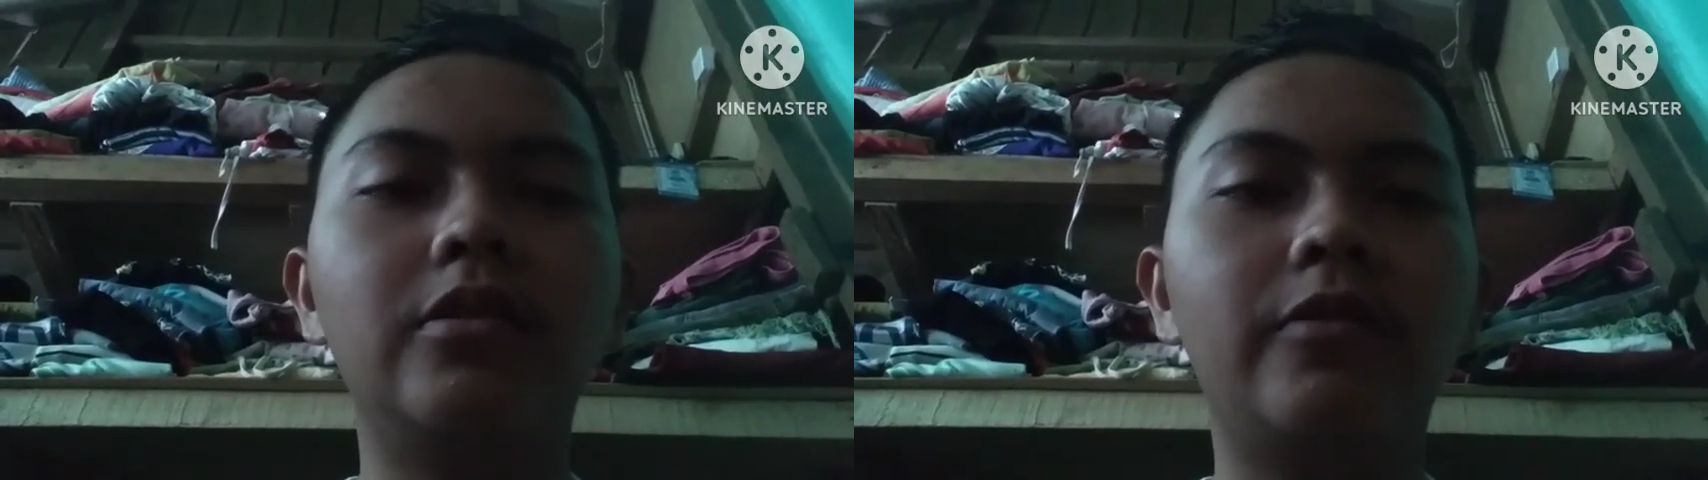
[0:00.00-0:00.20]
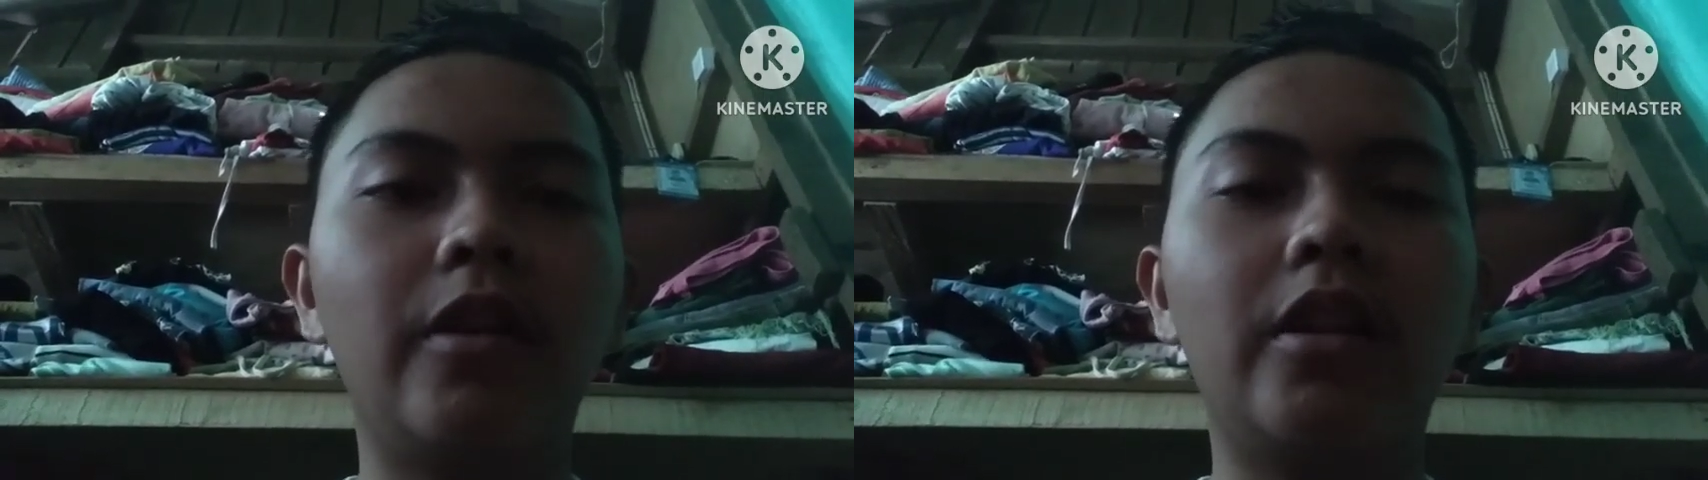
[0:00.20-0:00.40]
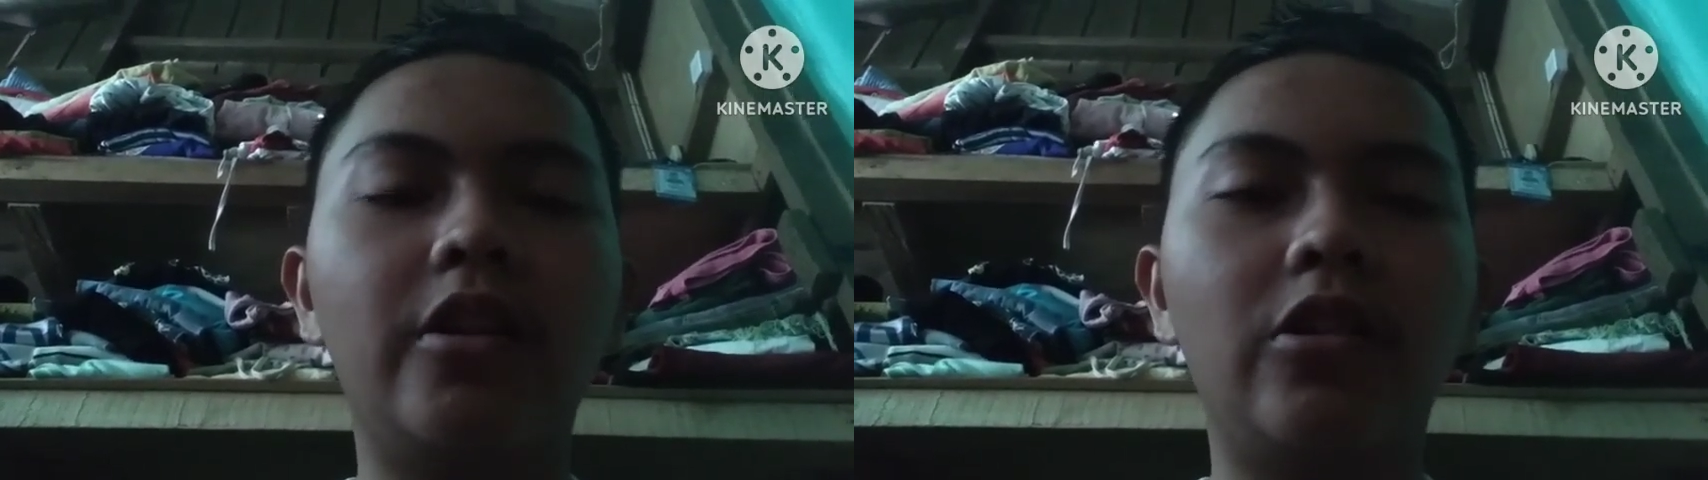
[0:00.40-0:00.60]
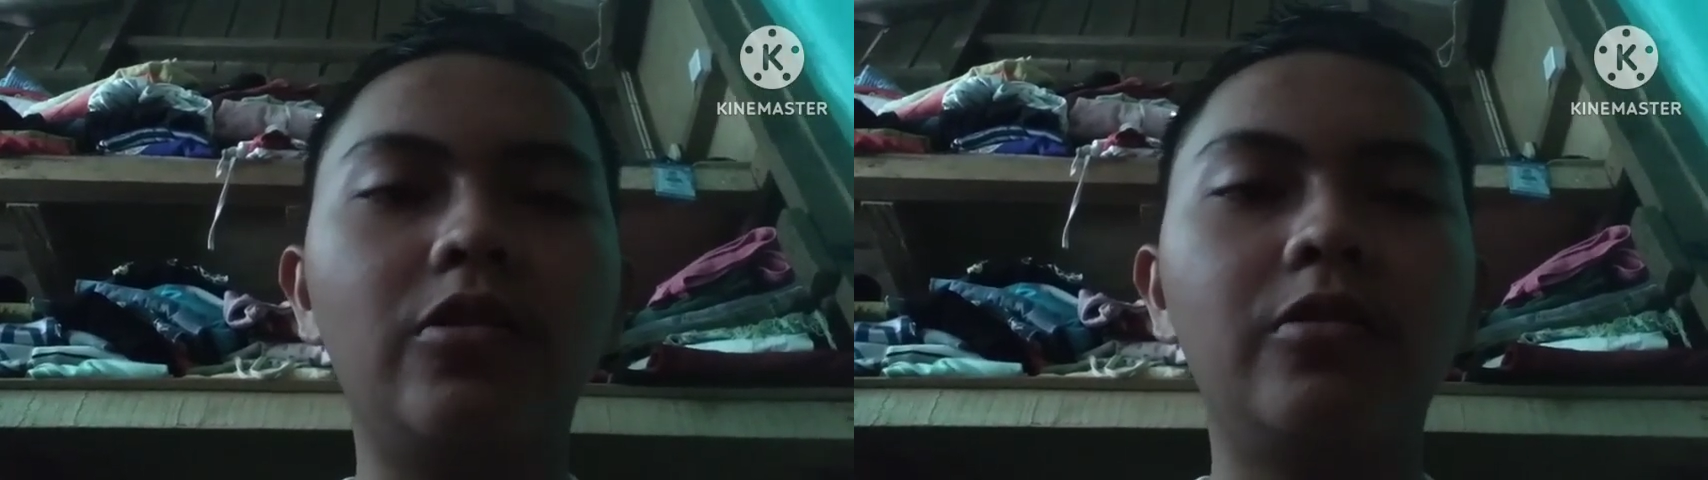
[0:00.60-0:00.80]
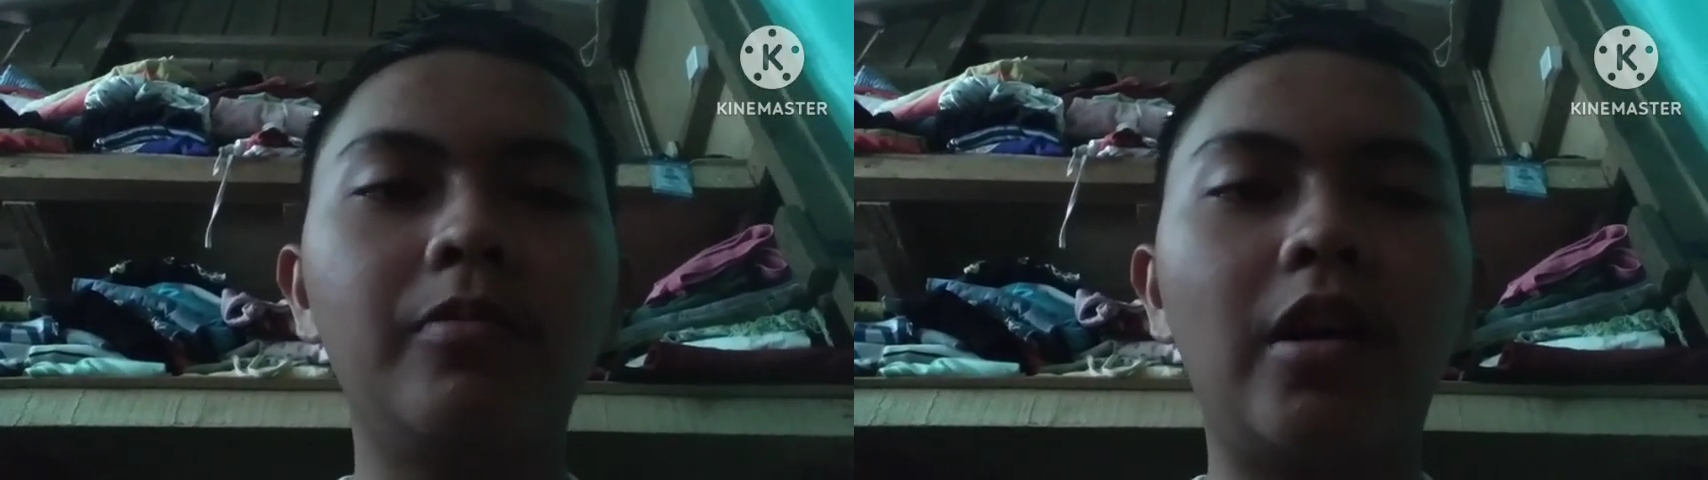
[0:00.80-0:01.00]
well
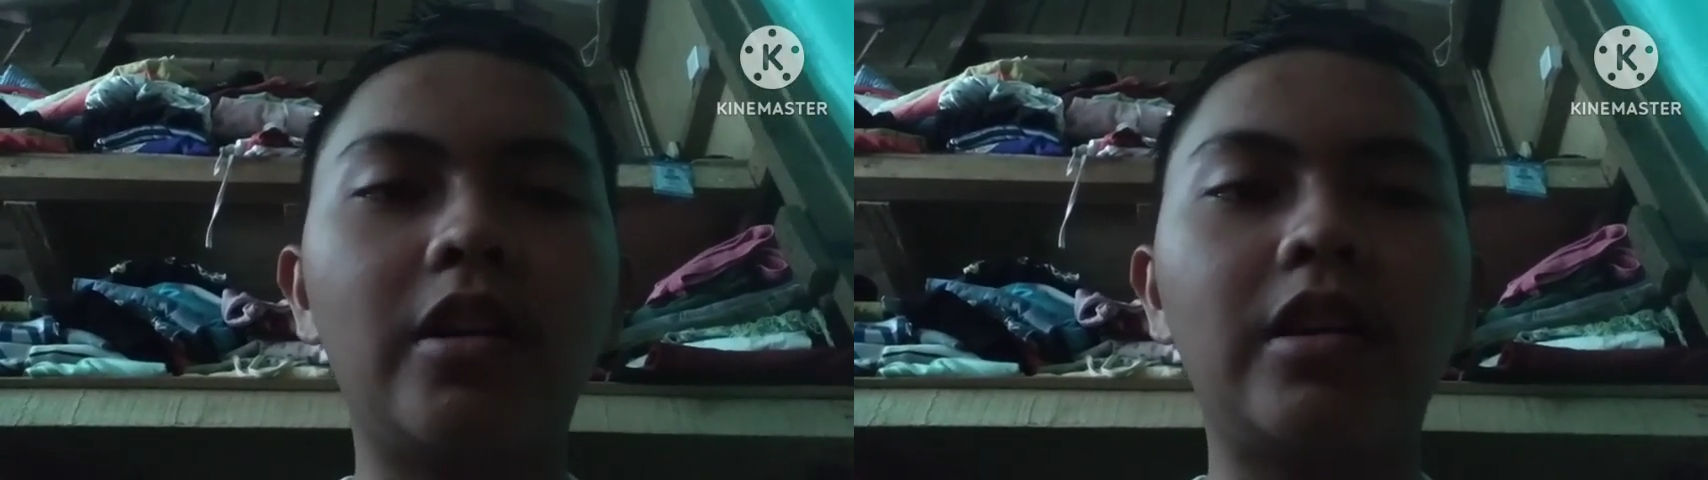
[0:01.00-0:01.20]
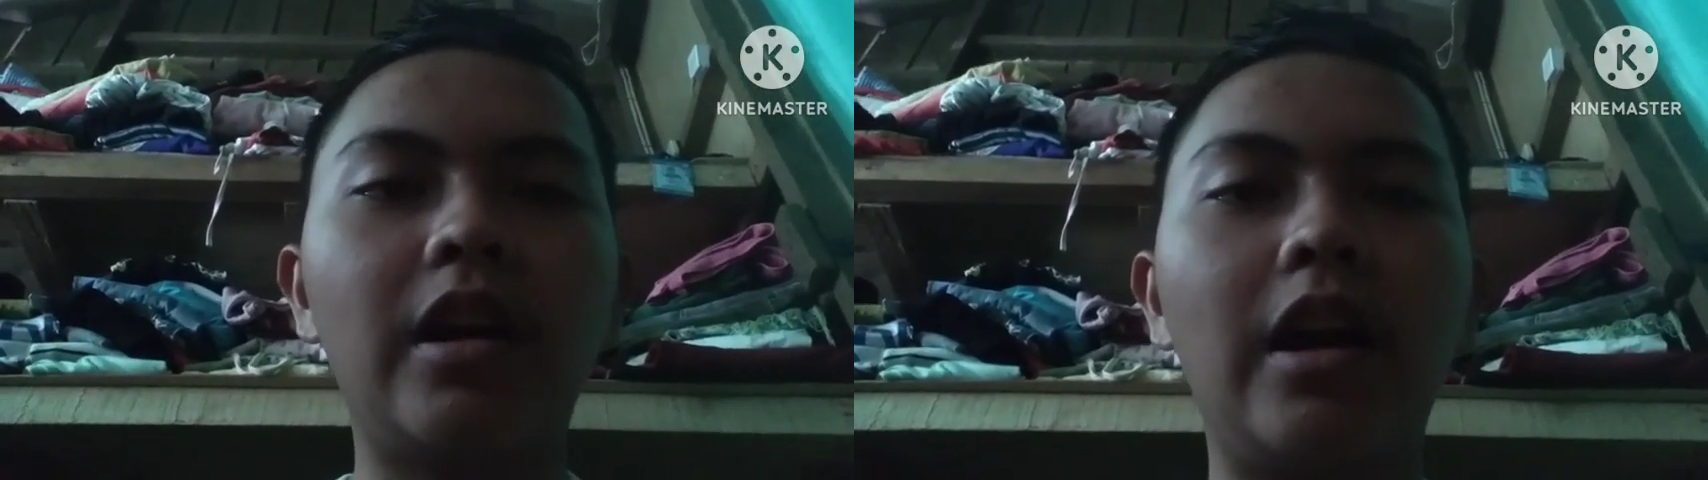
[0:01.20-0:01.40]
known, but